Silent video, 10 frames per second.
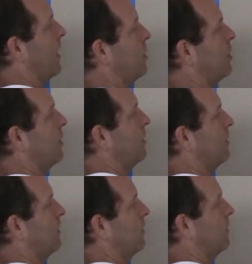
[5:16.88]
h
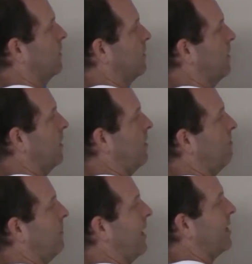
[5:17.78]

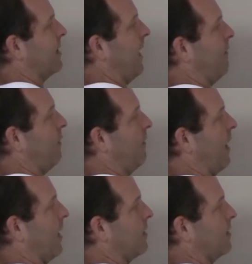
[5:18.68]
minus f of
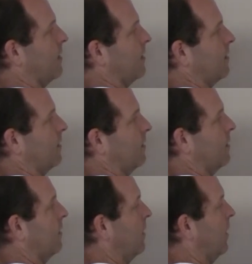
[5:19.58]
x
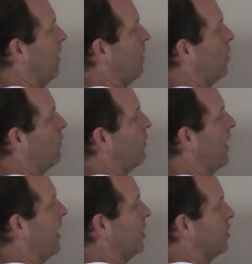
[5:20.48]
all over
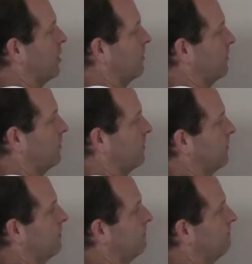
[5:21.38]
h.
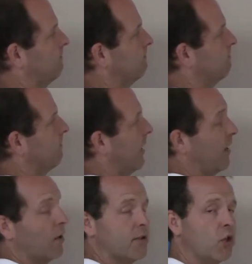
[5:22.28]

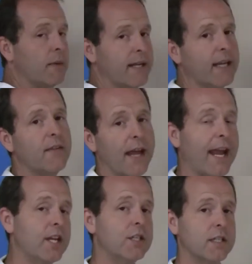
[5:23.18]
And they're assuming again that
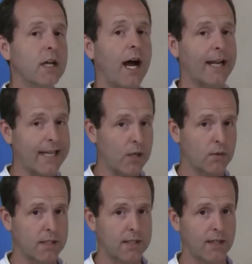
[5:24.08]
h is not
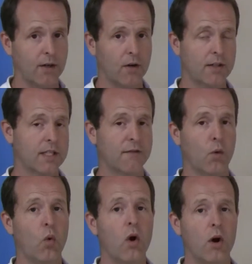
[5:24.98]
equal to zero, because if it
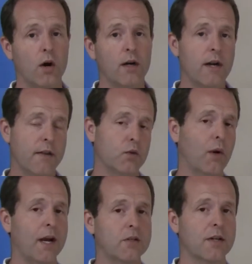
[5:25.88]
were, this
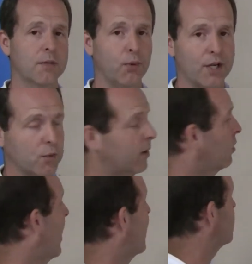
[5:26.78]
rational expression would
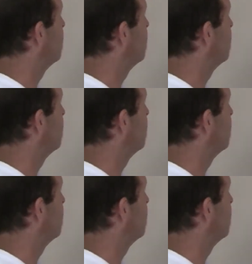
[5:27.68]
crash